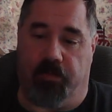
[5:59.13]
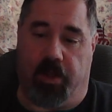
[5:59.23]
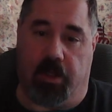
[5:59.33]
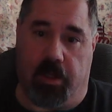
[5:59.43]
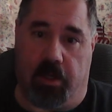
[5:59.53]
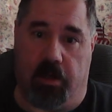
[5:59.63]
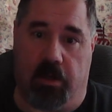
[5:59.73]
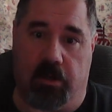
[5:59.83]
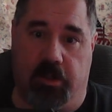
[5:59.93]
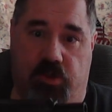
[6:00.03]
and then
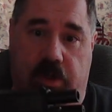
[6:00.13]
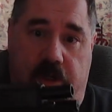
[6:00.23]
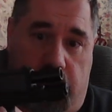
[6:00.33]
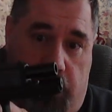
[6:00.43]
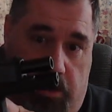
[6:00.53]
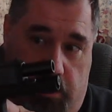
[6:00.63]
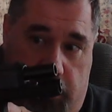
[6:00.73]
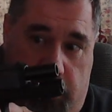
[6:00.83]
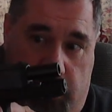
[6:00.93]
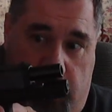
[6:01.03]
the trigger
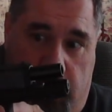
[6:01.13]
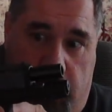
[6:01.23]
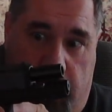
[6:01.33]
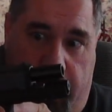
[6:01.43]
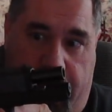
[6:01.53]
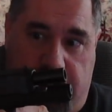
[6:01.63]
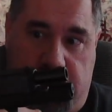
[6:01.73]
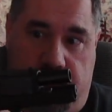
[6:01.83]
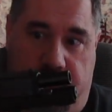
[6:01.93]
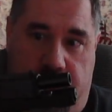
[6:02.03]
has to be